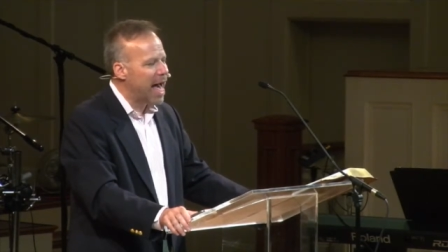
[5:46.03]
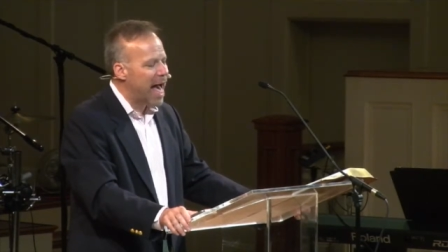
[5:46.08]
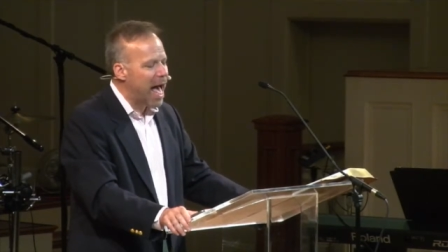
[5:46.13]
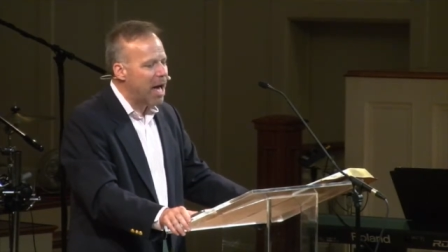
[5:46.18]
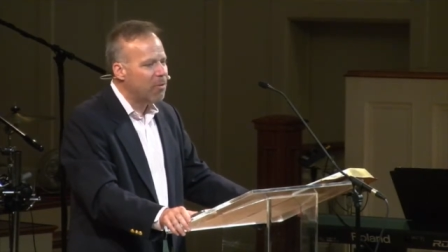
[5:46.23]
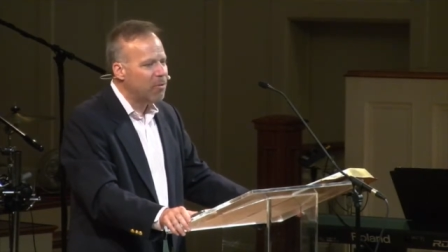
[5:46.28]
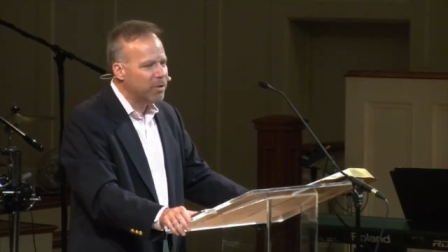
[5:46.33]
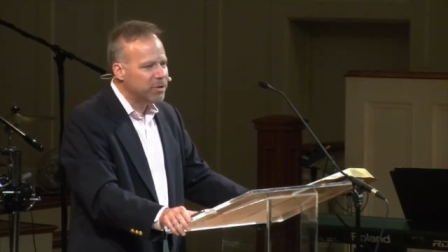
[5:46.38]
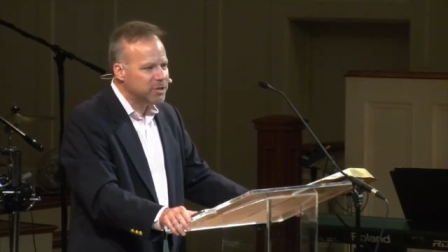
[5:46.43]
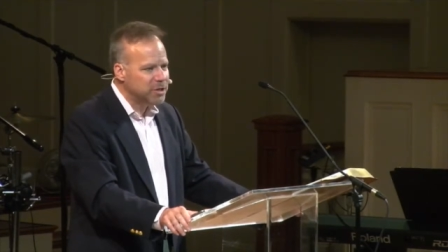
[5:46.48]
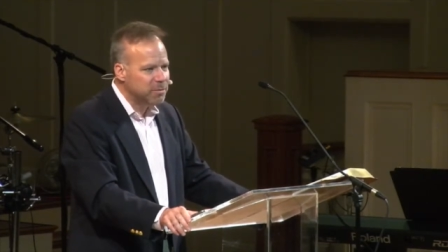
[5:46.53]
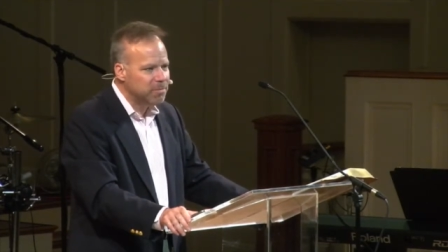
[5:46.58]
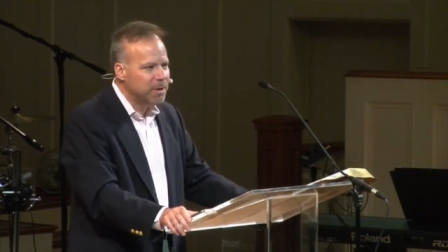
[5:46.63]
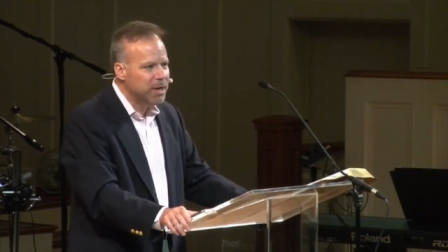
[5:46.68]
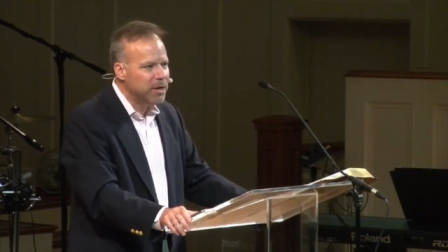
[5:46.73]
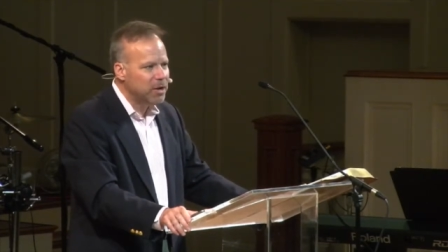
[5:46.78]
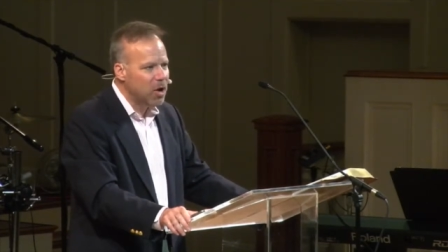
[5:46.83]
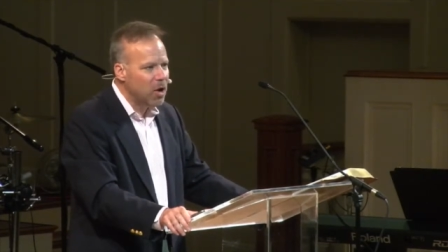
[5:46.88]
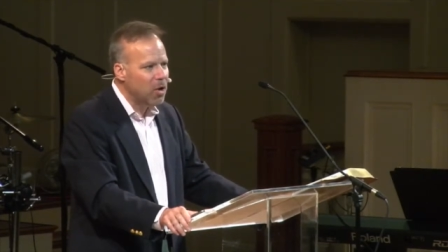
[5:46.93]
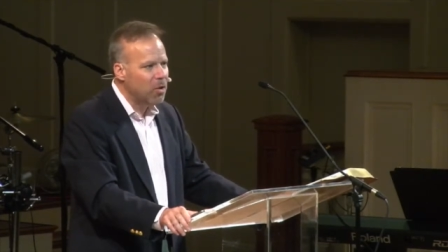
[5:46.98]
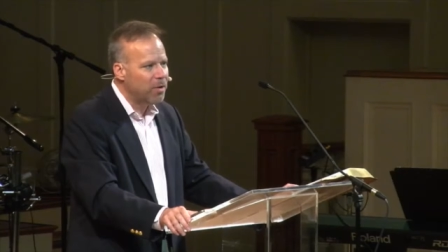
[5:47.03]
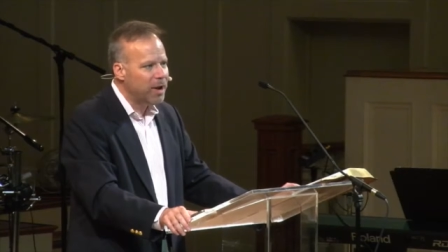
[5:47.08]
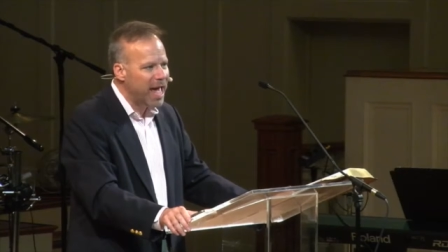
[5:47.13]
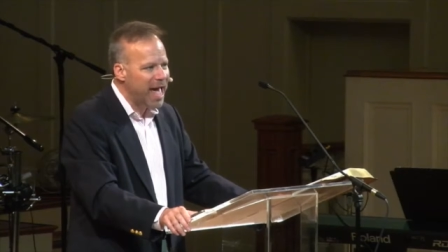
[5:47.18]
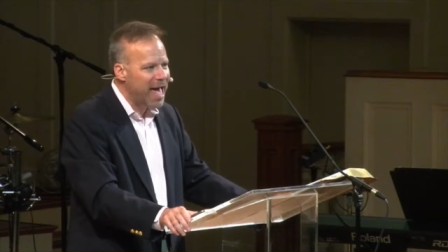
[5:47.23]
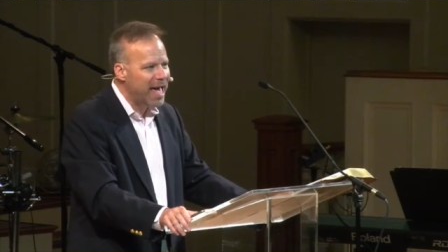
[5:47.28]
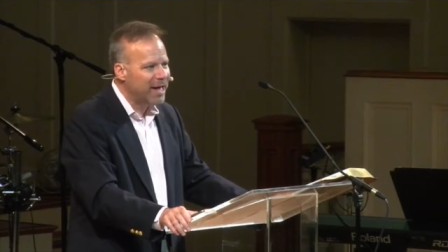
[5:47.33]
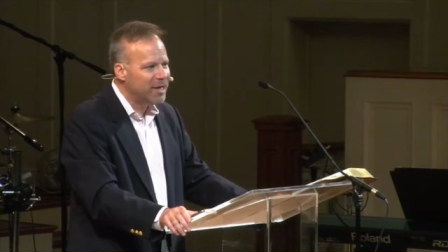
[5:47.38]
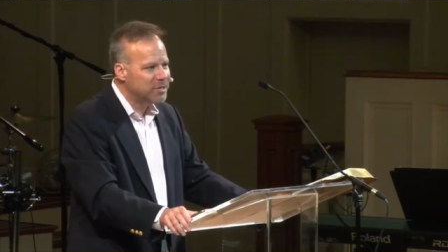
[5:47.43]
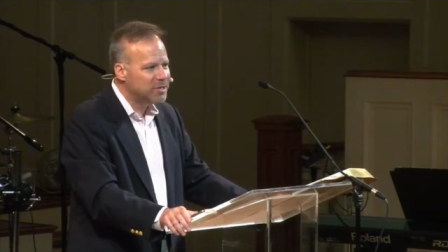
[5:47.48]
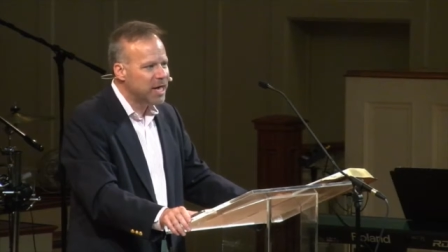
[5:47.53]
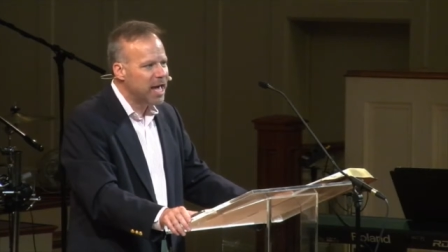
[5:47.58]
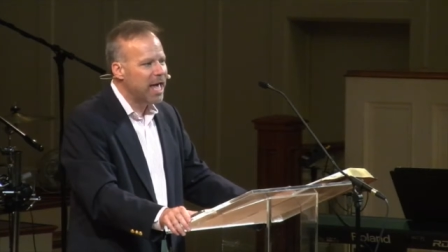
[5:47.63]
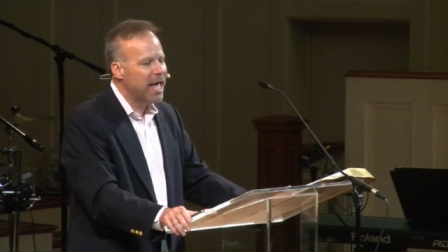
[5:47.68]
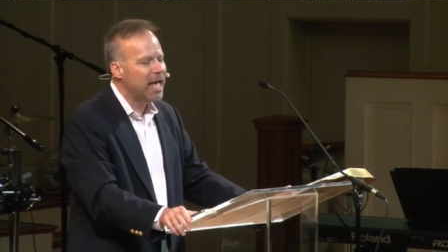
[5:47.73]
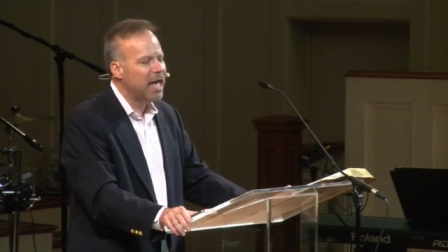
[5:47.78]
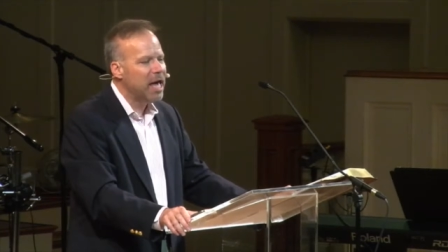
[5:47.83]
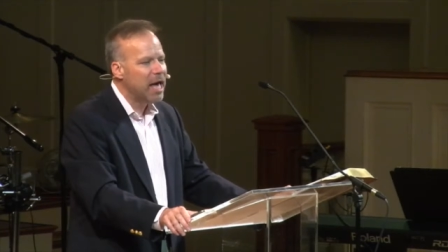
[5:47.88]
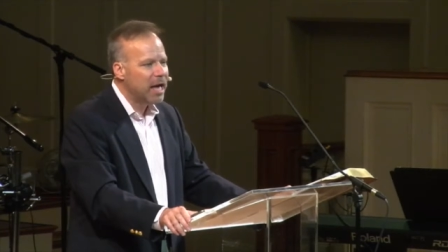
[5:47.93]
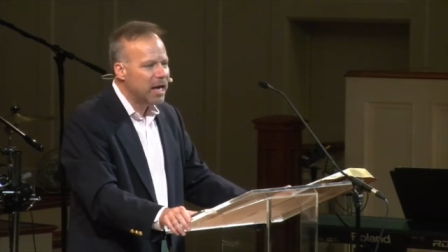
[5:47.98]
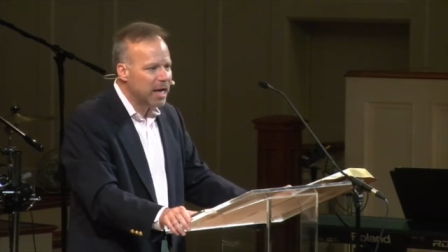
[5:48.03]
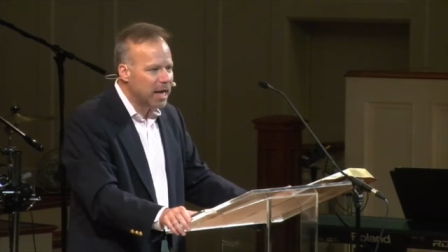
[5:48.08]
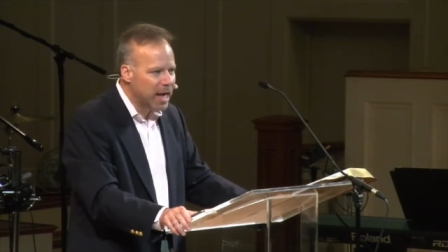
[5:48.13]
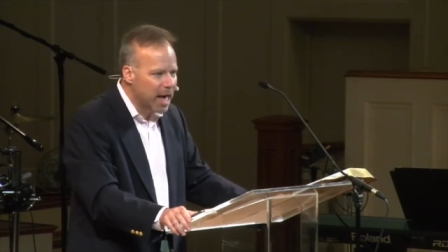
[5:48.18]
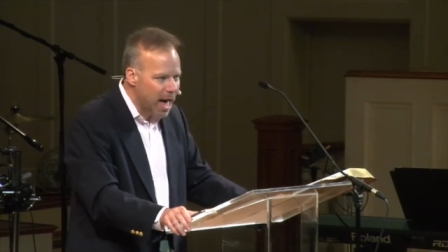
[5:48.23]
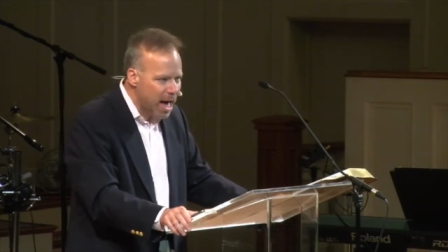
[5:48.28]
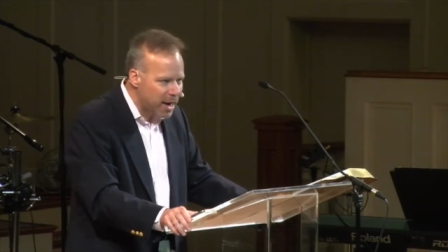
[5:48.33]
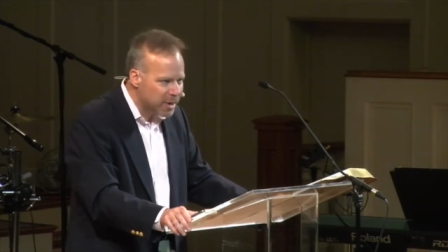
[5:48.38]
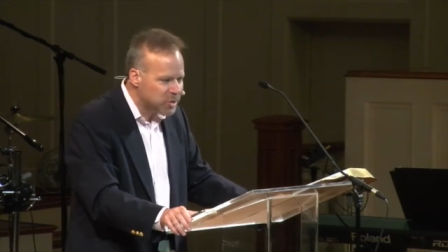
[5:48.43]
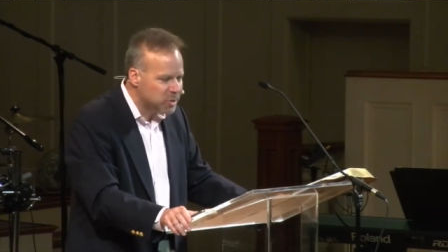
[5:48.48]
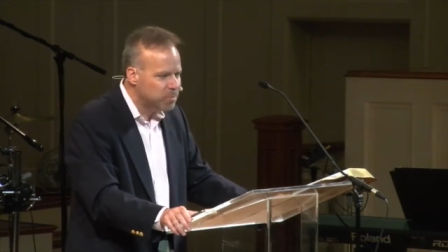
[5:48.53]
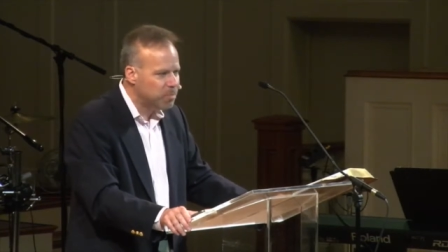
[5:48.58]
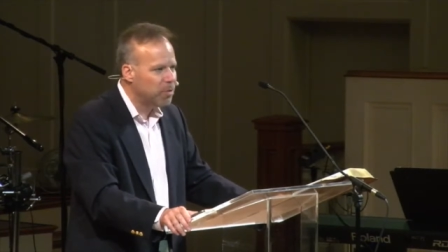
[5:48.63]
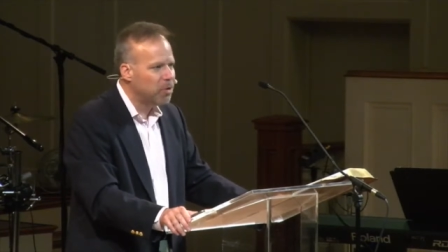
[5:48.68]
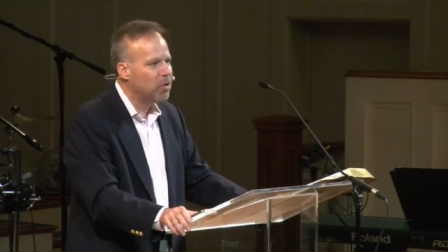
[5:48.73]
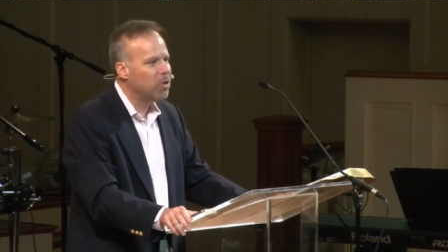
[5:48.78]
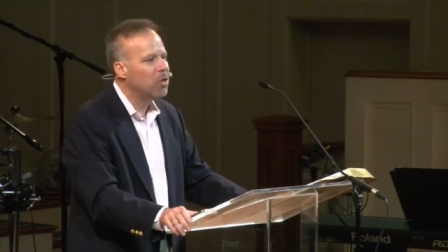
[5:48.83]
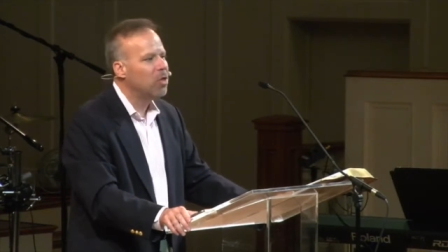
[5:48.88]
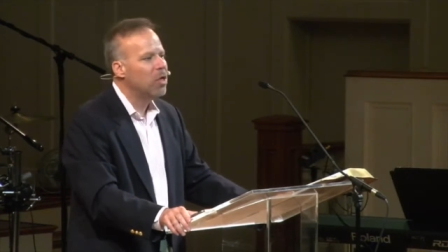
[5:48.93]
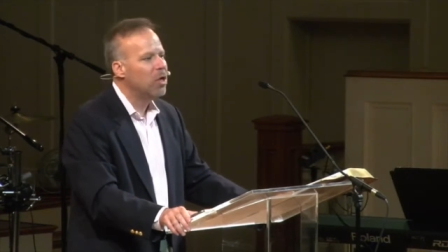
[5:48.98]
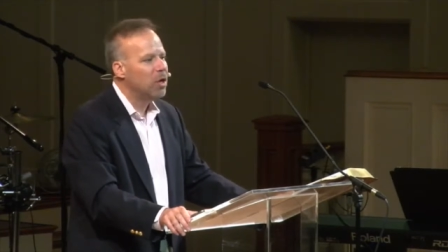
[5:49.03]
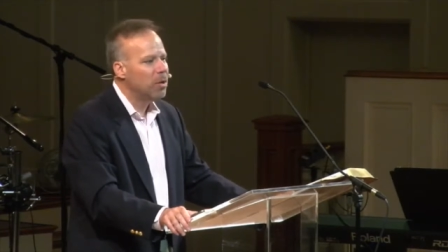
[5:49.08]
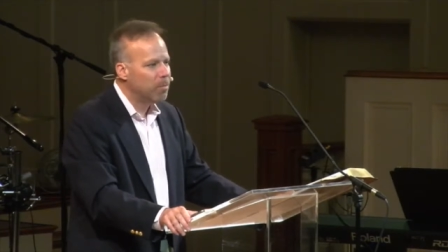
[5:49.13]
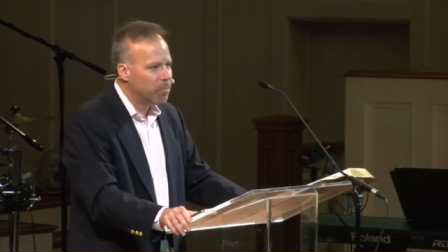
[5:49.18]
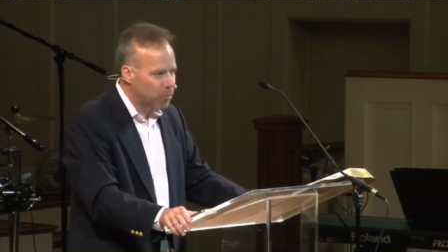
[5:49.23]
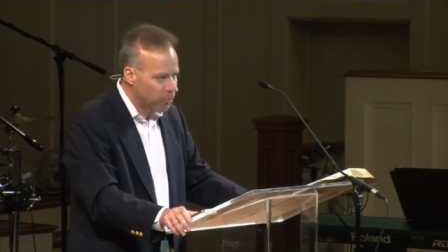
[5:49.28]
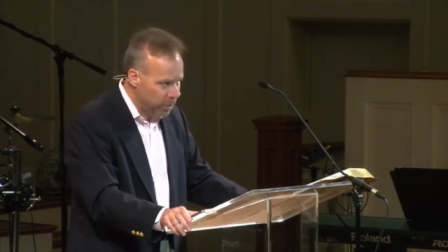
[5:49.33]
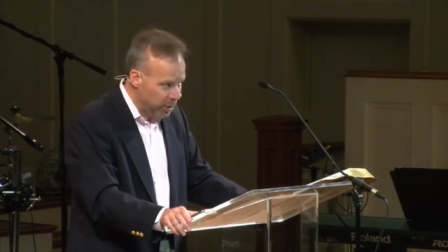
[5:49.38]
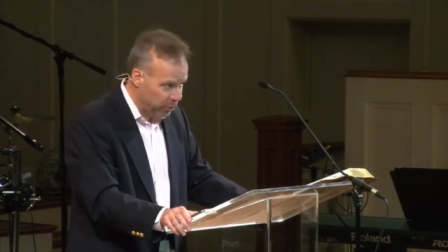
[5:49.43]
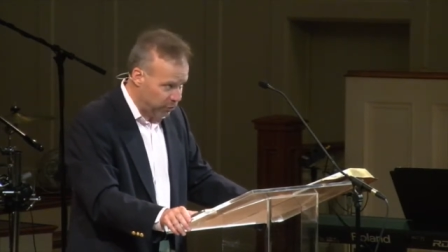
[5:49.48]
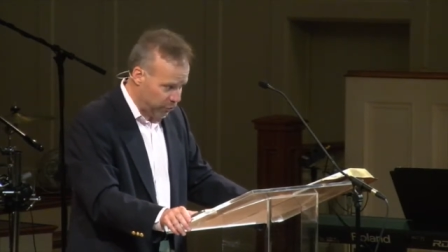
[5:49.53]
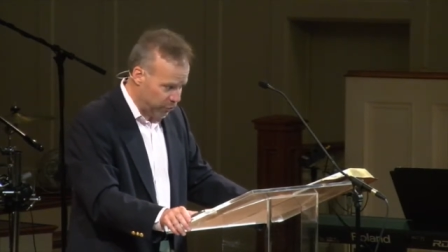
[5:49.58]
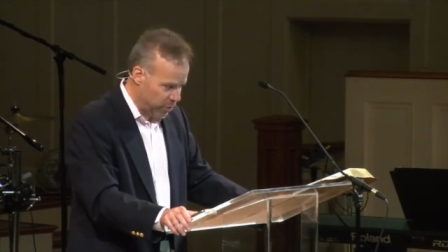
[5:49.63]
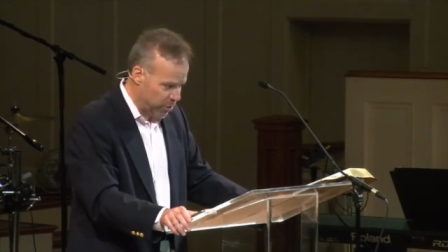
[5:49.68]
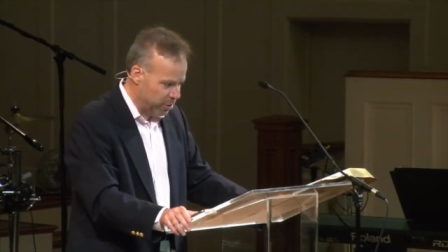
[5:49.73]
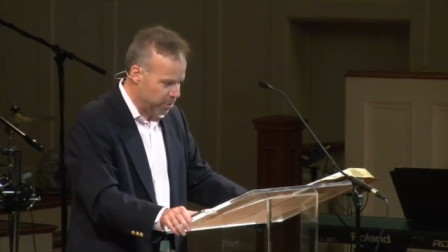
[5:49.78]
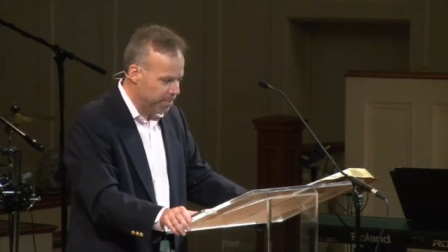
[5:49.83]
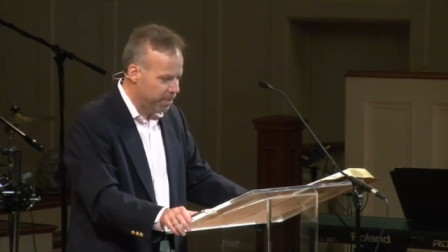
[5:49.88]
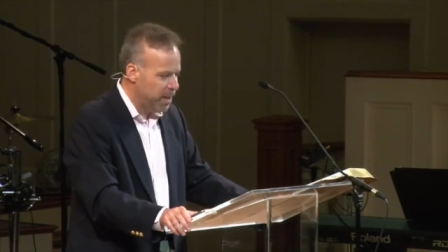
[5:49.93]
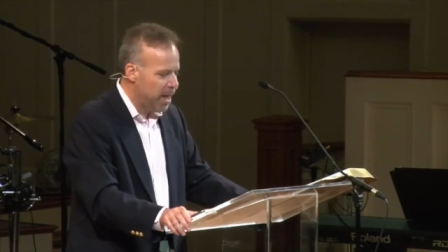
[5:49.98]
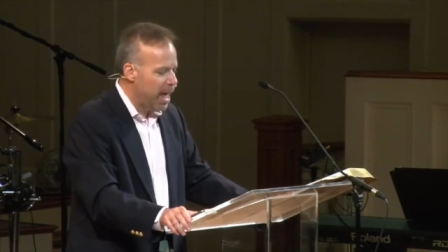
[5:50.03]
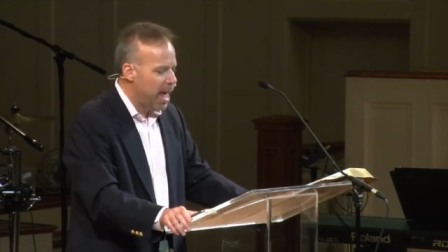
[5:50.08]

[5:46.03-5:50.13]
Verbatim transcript: I want to be known as a gospel preacher.